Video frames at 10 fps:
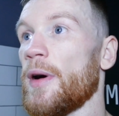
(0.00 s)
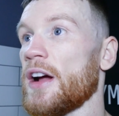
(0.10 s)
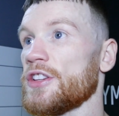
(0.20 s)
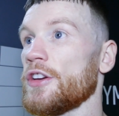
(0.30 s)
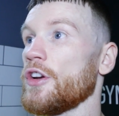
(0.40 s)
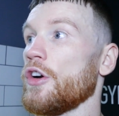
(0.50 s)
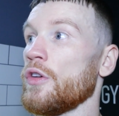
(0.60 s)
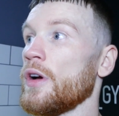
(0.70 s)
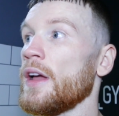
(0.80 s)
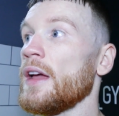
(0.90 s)
boxer. You
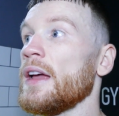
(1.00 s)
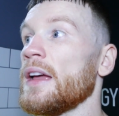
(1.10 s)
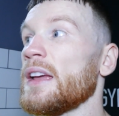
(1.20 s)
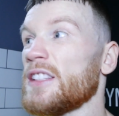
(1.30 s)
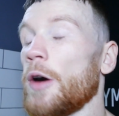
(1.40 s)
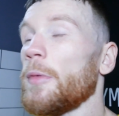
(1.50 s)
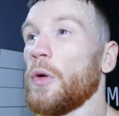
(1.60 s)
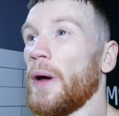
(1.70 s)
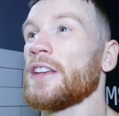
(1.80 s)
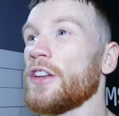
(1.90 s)
know, he's coming
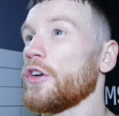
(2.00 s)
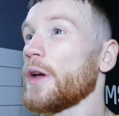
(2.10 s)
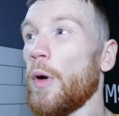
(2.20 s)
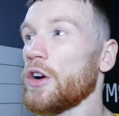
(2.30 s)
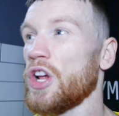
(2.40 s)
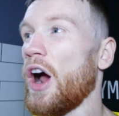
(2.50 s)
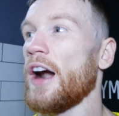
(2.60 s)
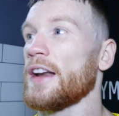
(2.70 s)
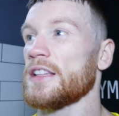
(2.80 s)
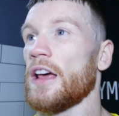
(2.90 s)
to win. You know, he works
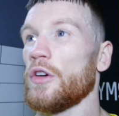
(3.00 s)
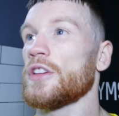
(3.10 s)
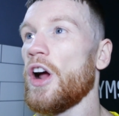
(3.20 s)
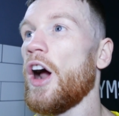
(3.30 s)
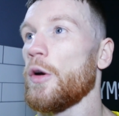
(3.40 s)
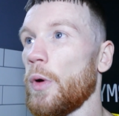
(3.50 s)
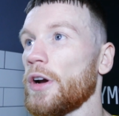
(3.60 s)
hard. He's I know he's a hard